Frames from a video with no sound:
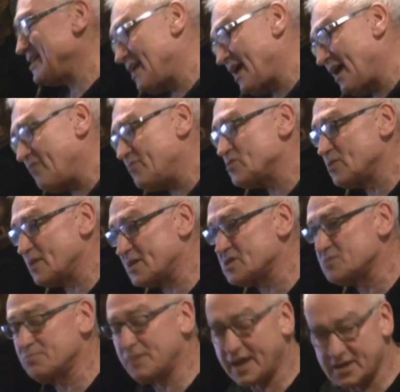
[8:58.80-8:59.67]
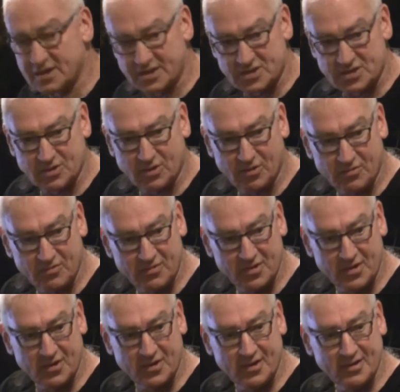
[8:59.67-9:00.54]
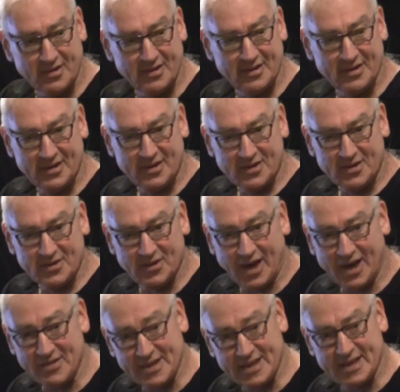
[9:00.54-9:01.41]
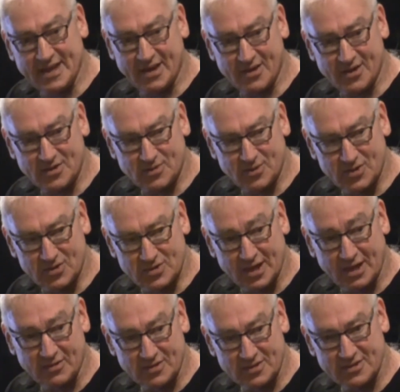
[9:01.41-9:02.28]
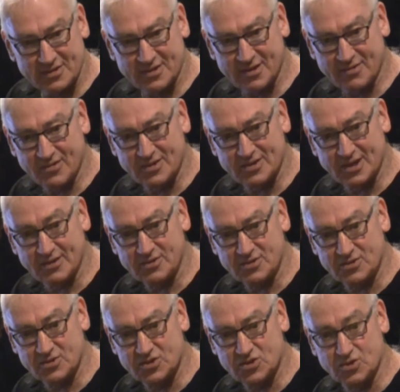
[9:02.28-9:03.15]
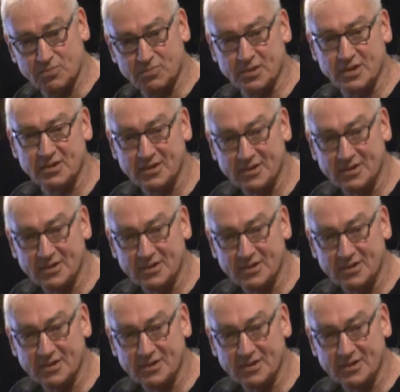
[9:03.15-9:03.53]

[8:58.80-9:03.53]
have to explain itself, You either get it or you don't, and if you don't, you're stupid.